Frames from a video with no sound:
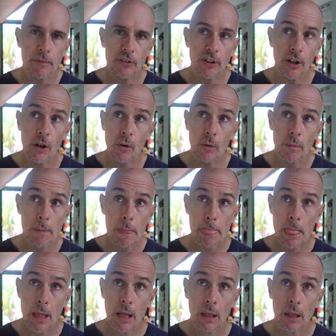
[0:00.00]
So
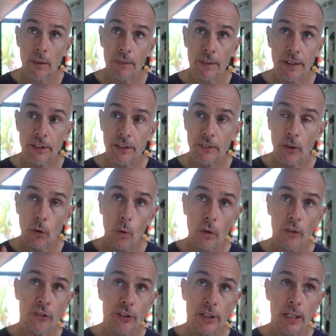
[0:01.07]
they did all
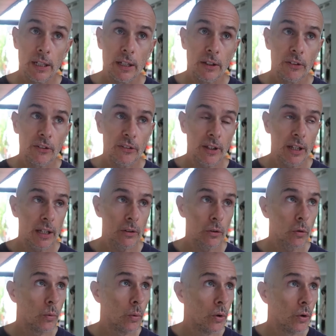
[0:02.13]
the ceilings and
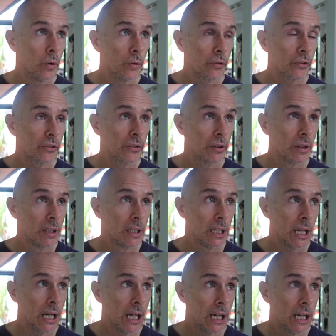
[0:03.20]
all the walls,
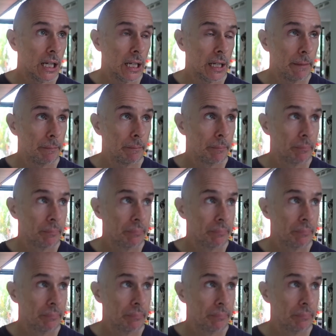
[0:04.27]
and